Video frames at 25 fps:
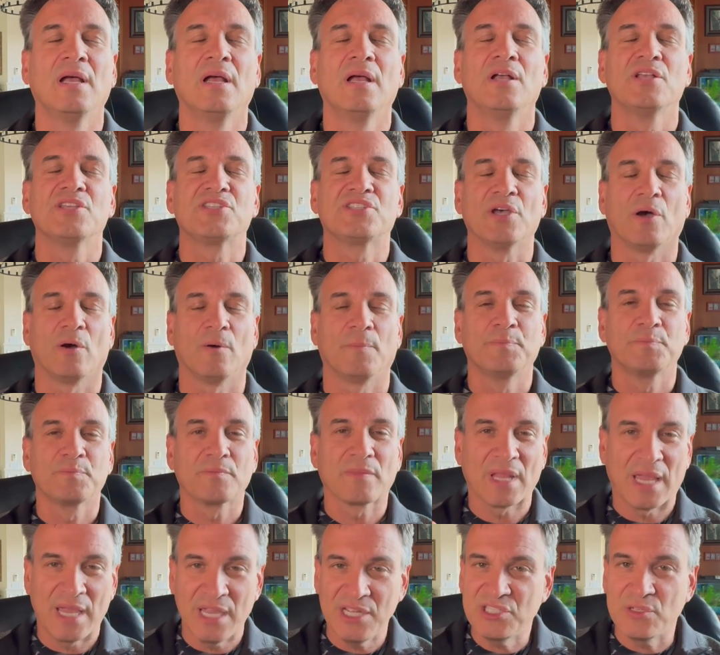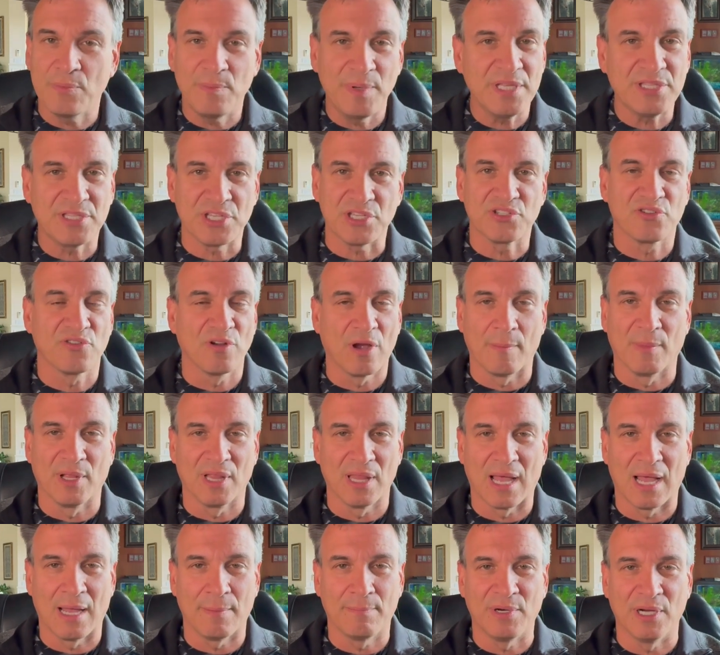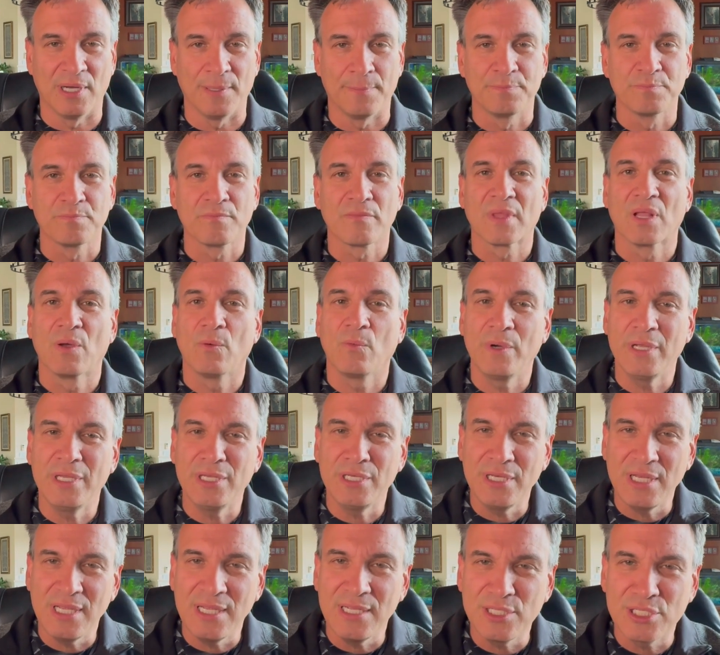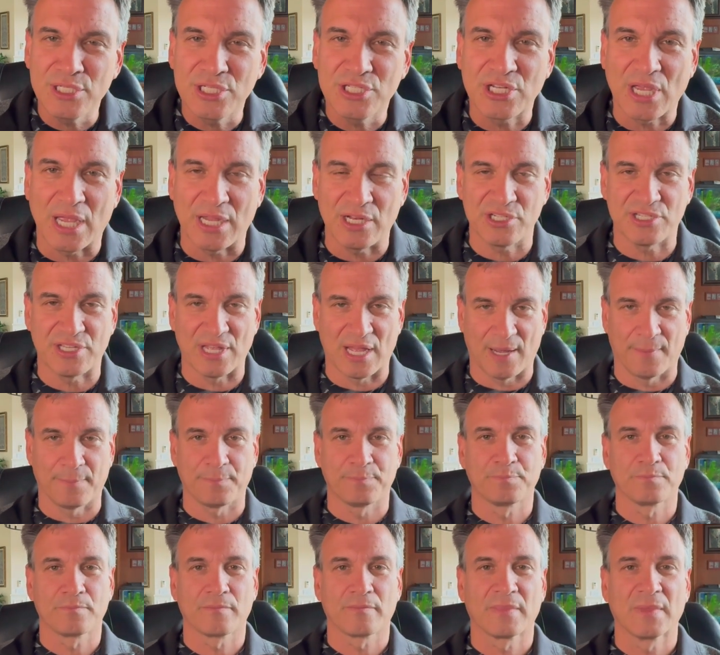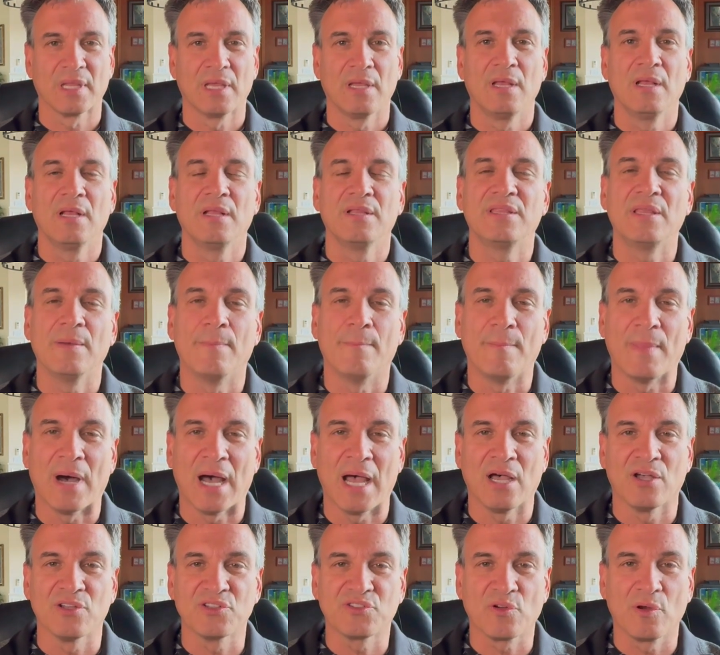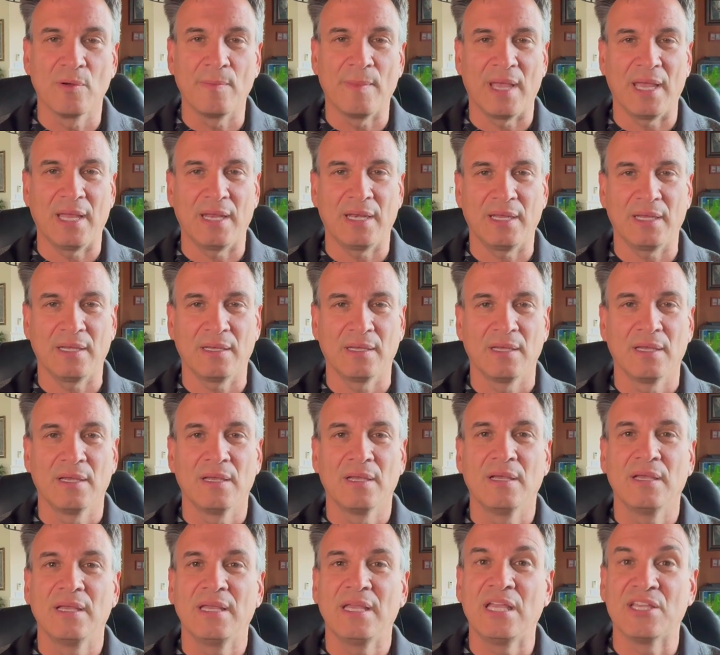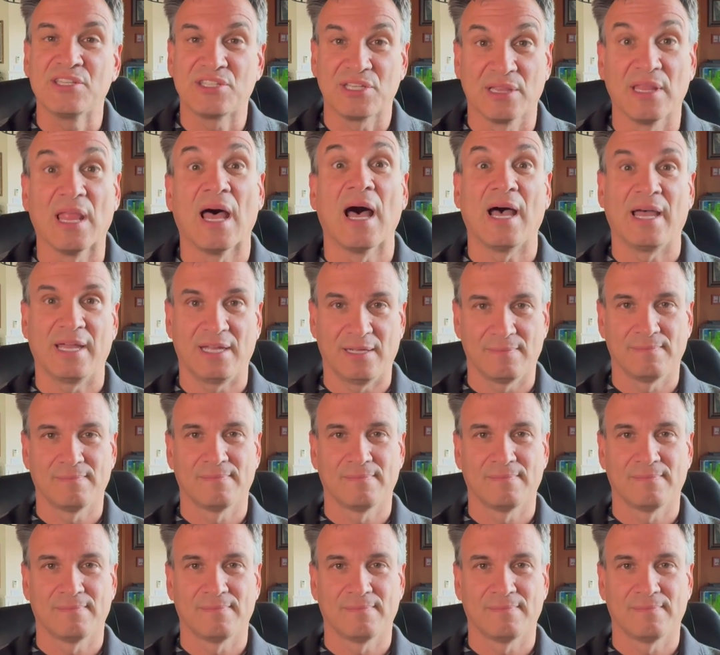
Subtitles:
So I hate to beat this drum a lot, but we need to change that. The miles remaining is a lie.